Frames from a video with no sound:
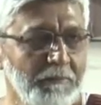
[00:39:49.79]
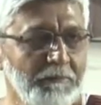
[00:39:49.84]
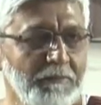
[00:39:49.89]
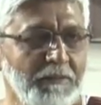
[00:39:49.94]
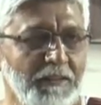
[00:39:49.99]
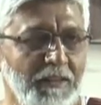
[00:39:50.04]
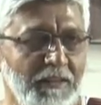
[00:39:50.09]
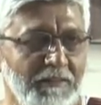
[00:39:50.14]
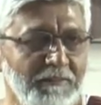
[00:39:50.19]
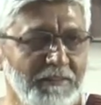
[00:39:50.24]
of
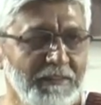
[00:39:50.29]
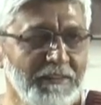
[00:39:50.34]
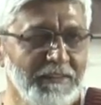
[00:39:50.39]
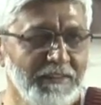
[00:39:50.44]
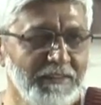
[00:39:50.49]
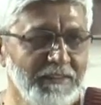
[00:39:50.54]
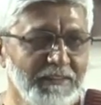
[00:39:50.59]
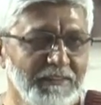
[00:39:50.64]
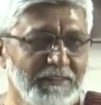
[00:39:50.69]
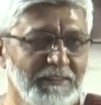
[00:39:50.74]
the
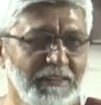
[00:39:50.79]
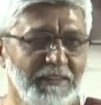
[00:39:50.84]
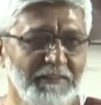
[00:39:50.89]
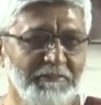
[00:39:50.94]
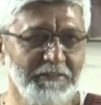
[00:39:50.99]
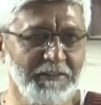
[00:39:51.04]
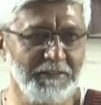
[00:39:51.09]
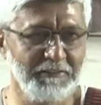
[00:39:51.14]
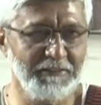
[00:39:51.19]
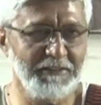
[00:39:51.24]
conversations that
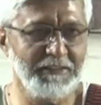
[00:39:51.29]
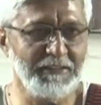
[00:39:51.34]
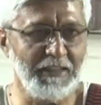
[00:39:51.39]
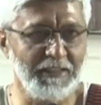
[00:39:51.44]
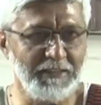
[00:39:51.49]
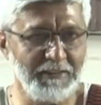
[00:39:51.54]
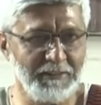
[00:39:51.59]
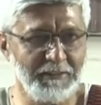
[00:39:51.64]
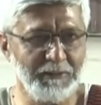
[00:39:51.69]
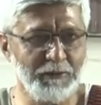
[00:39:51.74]
we have
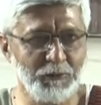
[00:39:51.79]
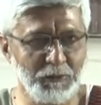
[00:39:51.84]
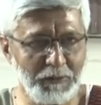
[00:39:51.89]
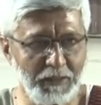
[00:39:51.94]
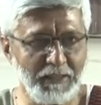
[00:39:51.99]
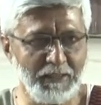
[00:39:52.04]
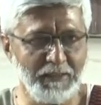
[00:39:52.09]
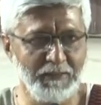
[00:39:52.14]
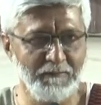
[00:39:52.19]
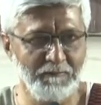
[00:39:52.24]
started
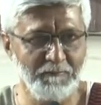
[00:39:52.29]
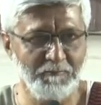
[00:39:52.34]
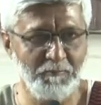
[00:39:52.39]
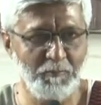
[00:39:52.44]
today,